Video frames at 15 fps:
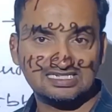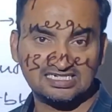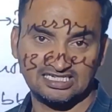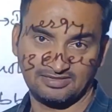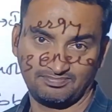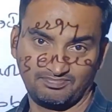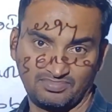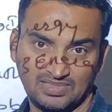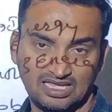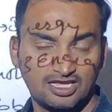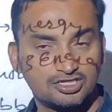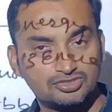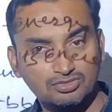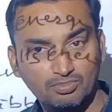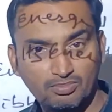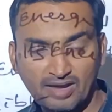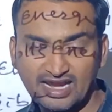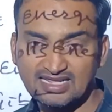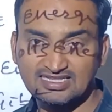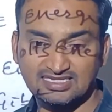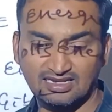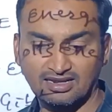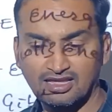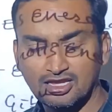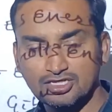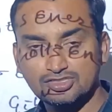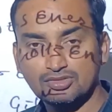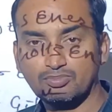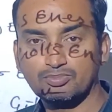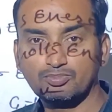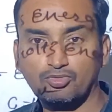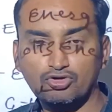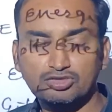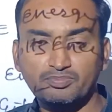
T. So minus sign. So both